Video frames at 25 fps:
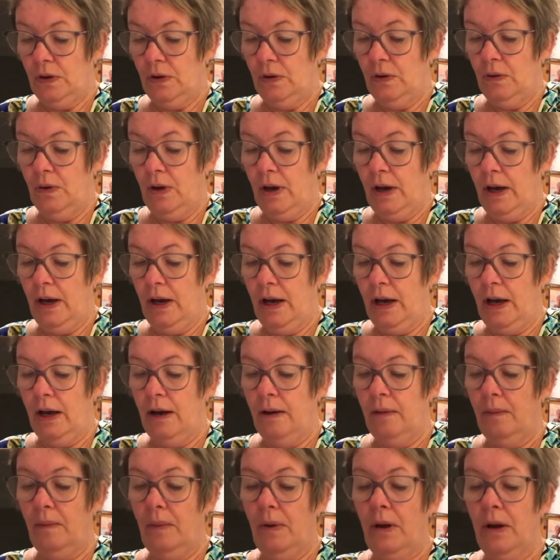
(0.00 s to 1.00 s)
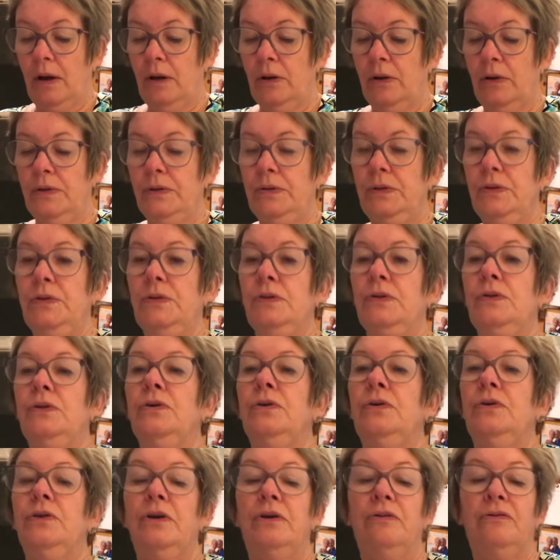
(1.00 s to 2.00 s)
so
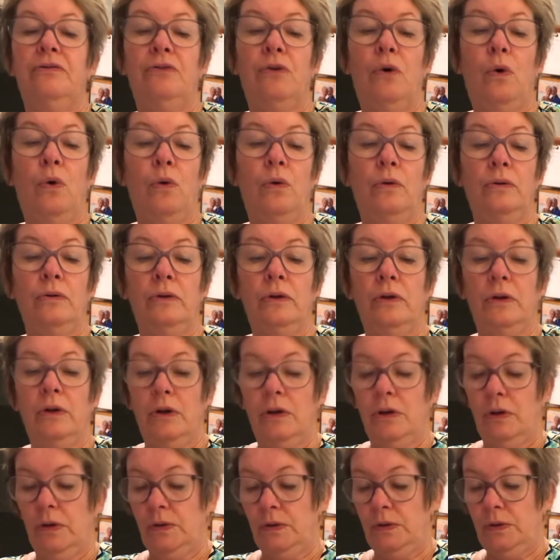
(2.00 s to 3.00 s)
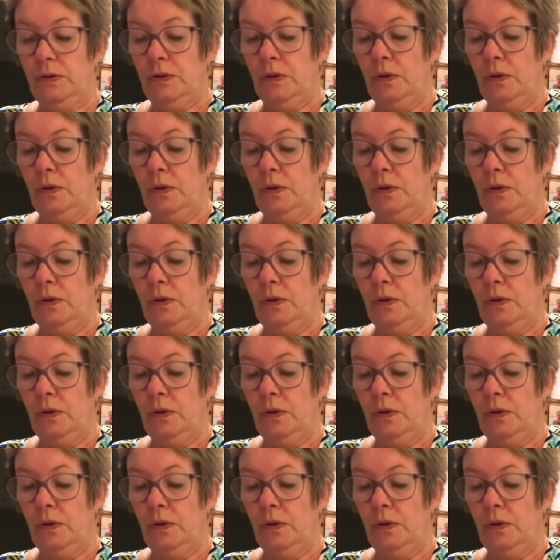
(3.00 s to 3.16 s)
closest to the fold.